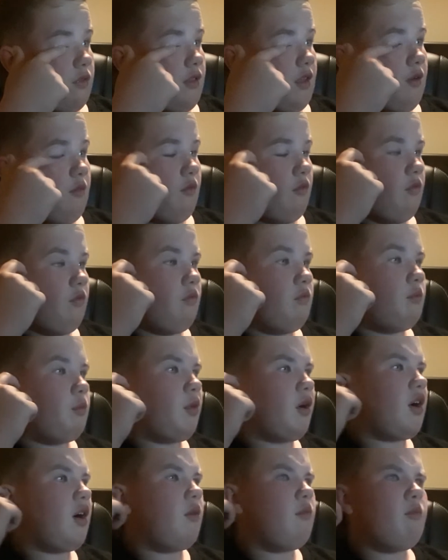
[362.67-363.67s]
that will
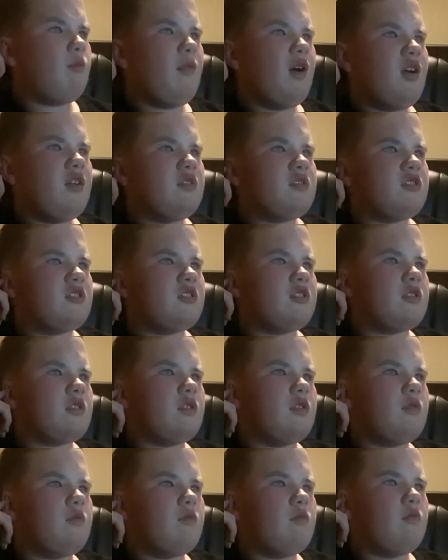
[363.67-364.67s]
become much
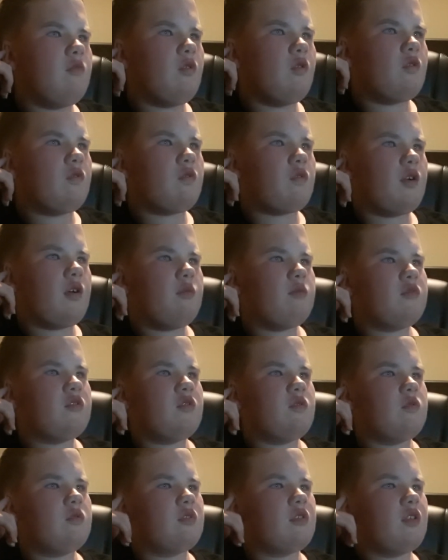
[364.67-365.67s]
more
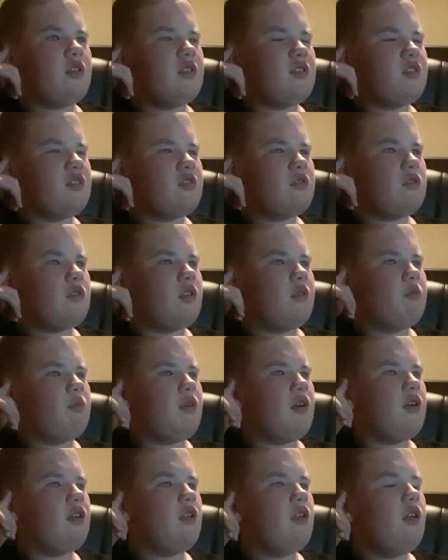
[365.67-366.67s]
corruptible to the story.
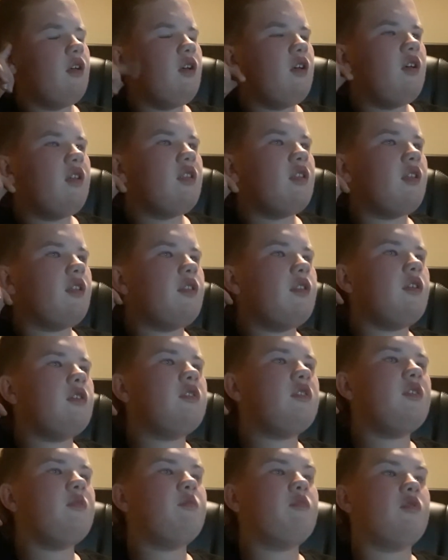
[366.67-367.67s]
But the third
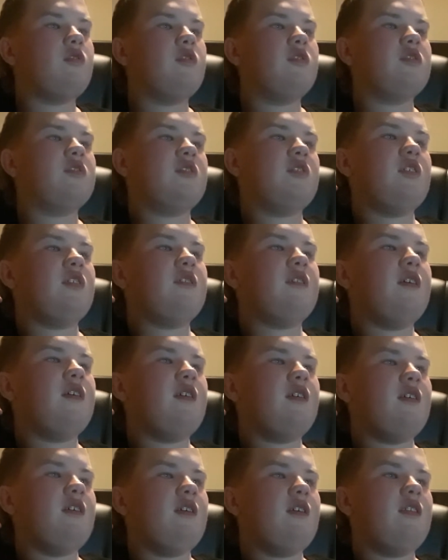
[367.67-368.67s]
DuBois said
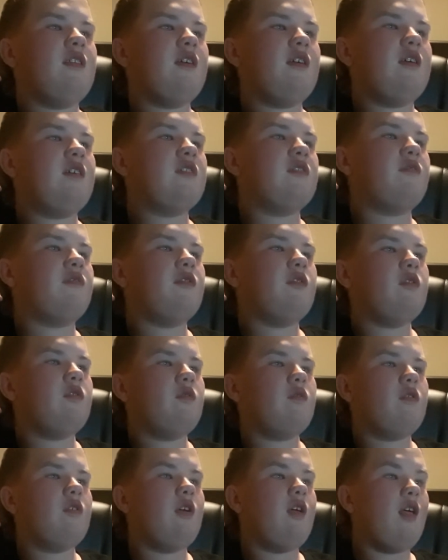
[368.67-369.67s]
that in the interview,
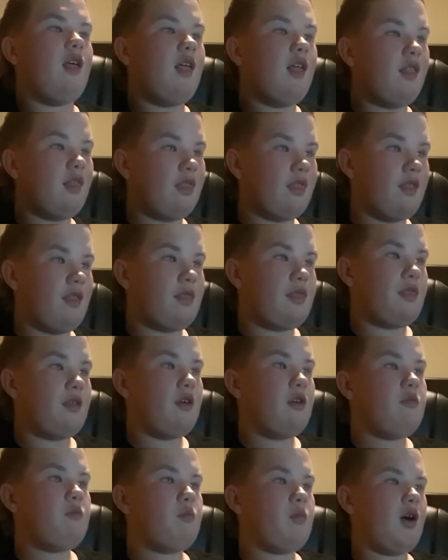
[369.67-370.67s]
the
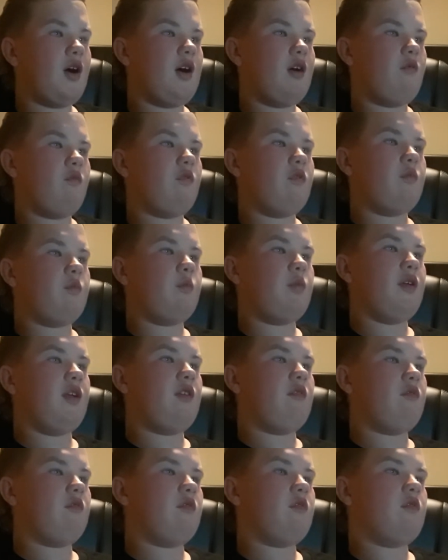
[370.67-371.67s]
third part would
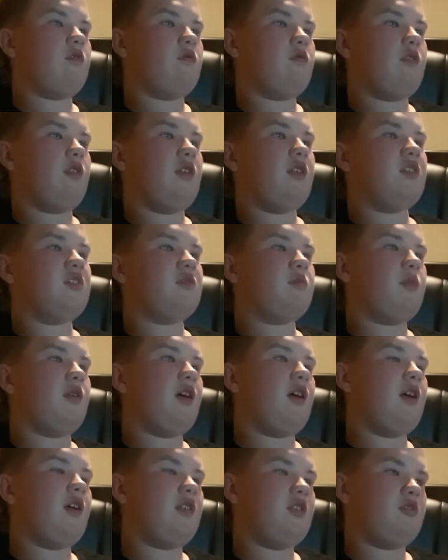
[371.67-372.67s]
be released
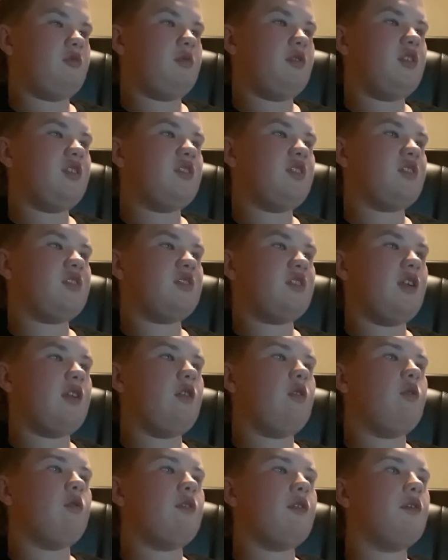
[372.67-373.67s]
in 2016.
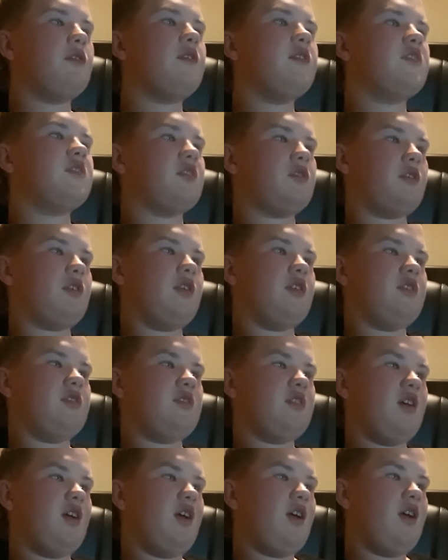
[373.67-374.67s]
Although the series